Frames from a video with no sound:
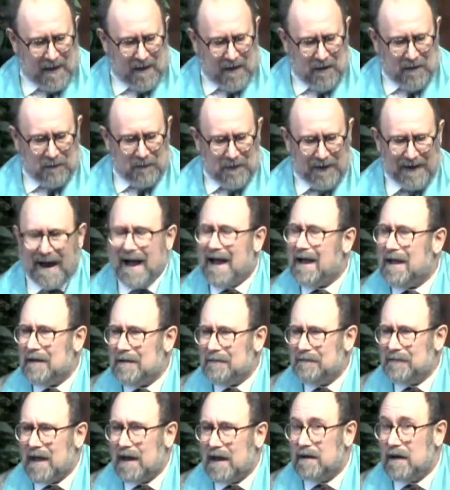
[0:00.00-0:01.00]
But
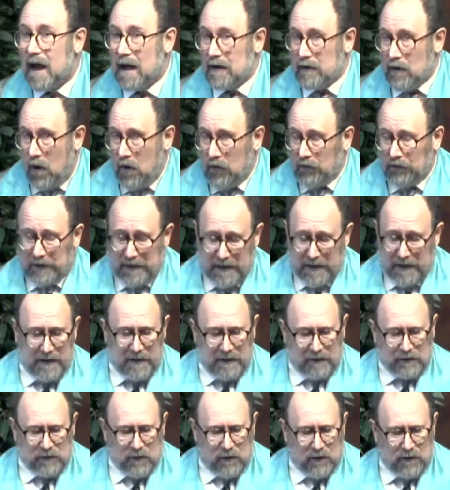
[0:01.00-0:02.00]
I'm not only
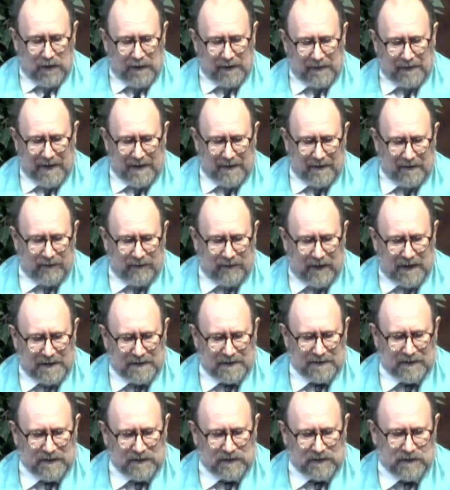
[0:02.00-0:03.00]
ignoring that
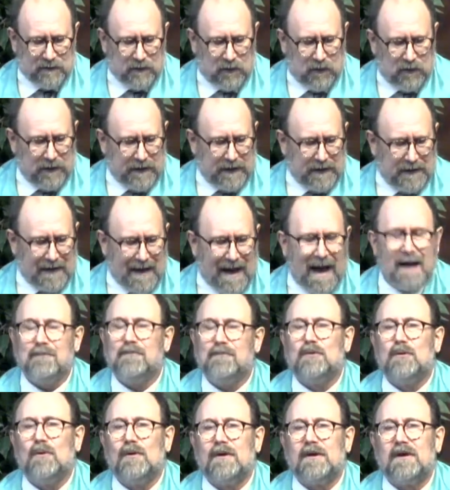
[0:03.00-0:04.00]
advice this morning, I'm
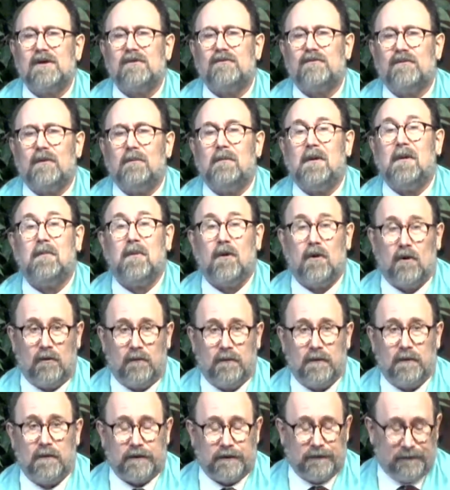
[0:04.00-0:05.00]
doing it from a
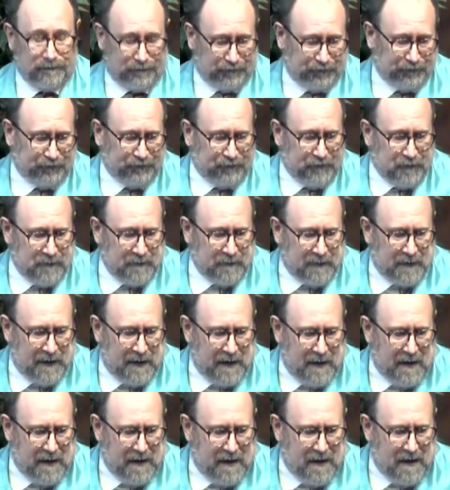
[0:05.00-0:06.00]
pulpit.
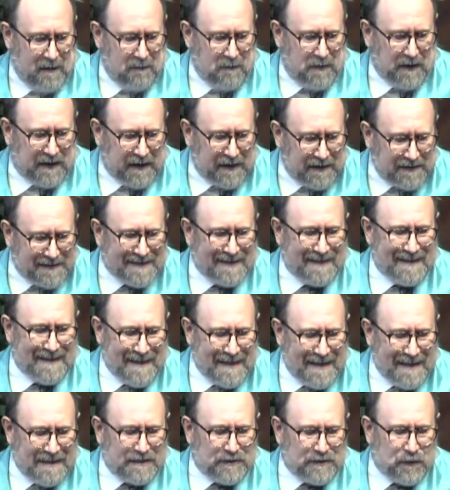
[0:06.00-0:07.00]
Because
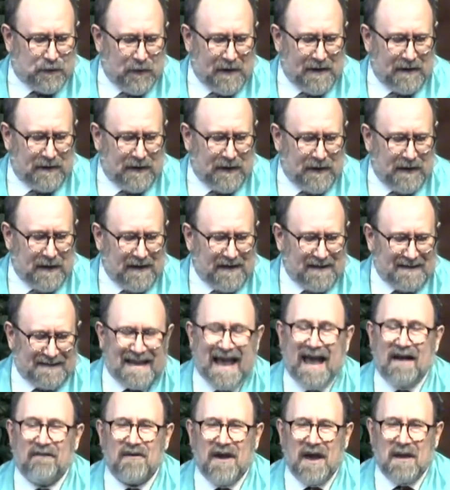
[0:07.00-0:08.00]
these three things
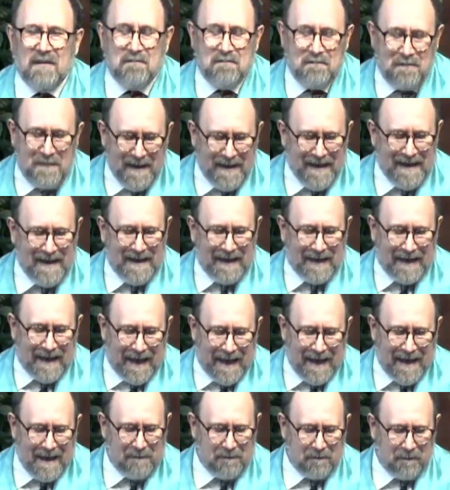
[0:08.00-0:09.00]
have a big
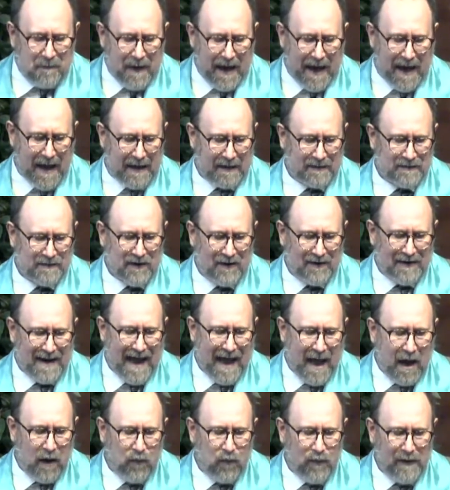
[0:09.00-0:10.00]
impact on
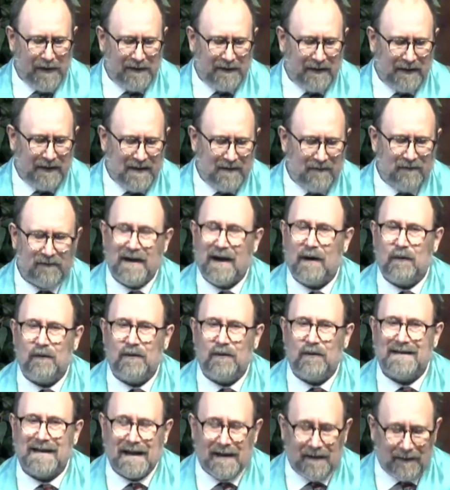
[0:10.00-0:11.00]
how we live our
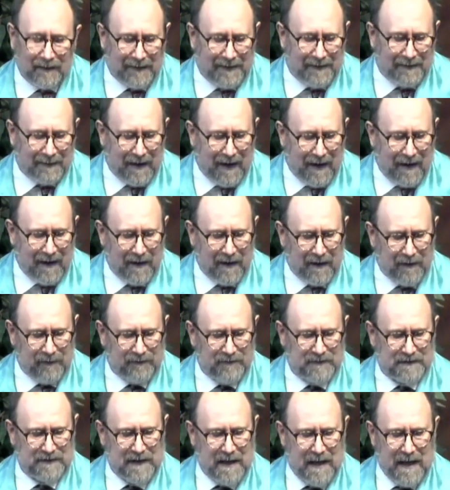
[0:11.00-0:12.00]
daily
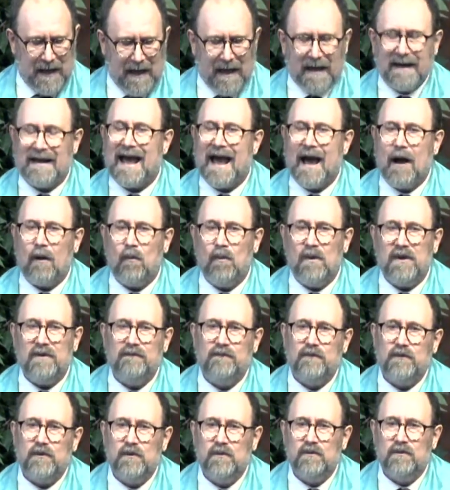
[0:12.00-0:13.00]
lives and how we
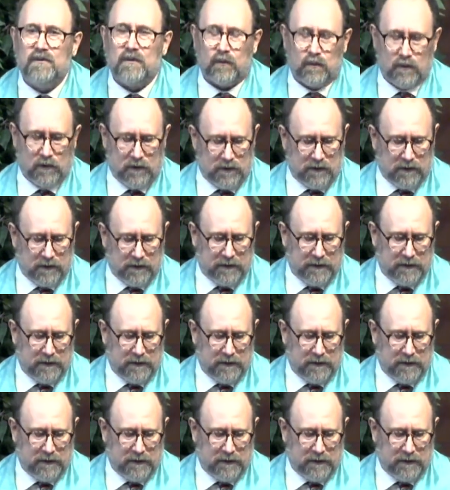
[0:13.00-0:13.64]
view the world.